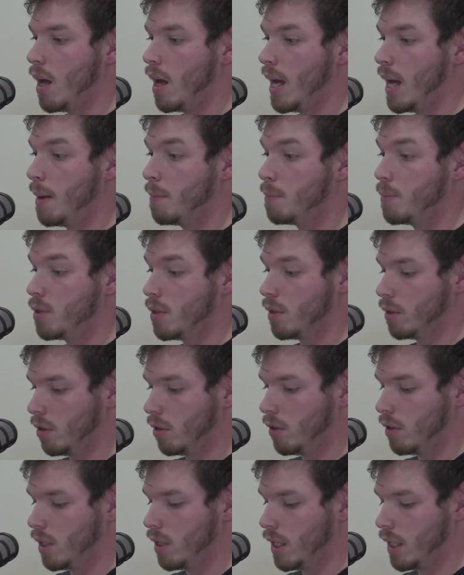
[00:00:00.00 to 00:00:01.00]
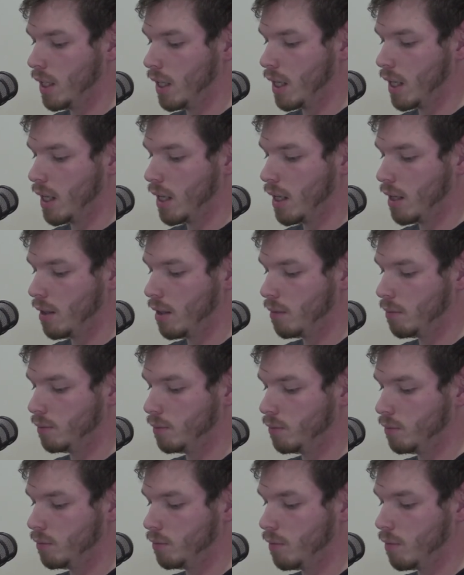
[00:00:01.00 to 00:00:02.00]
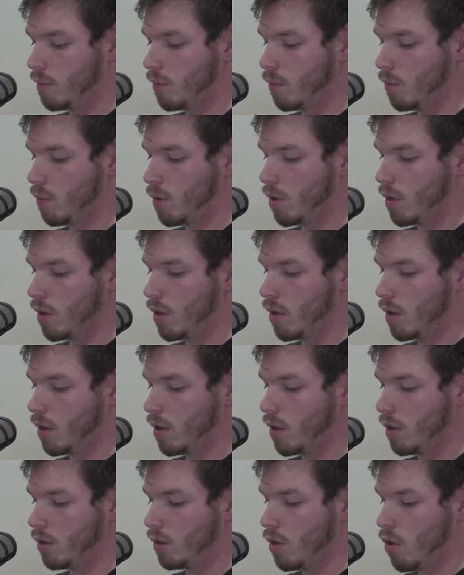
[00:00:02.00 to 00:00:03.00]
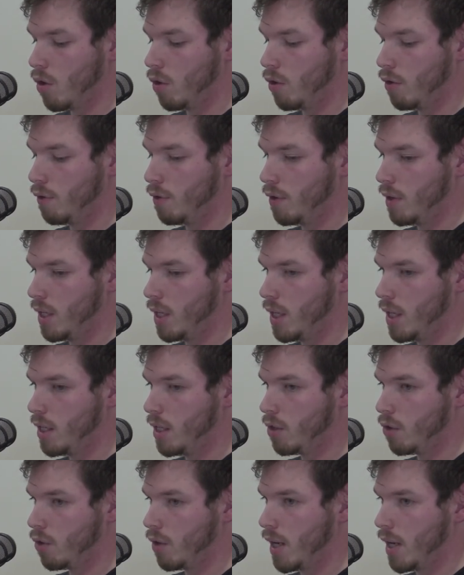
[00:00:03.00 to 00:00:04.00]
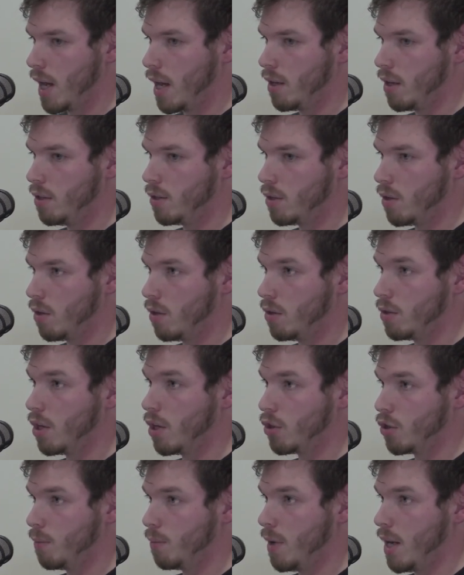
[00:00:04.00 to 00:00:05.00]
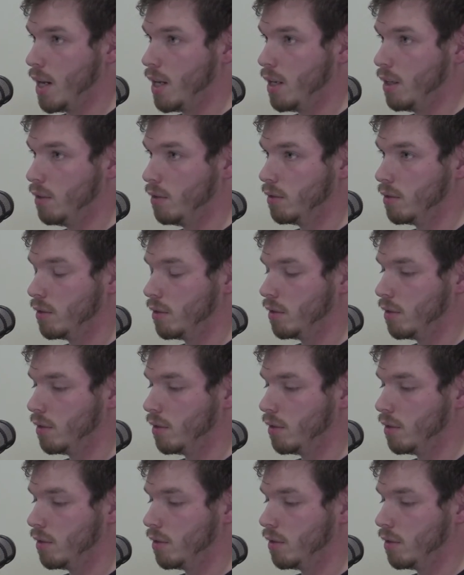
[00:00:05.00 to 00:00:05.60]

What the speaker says: Absolutely. A lot of the creators on social media,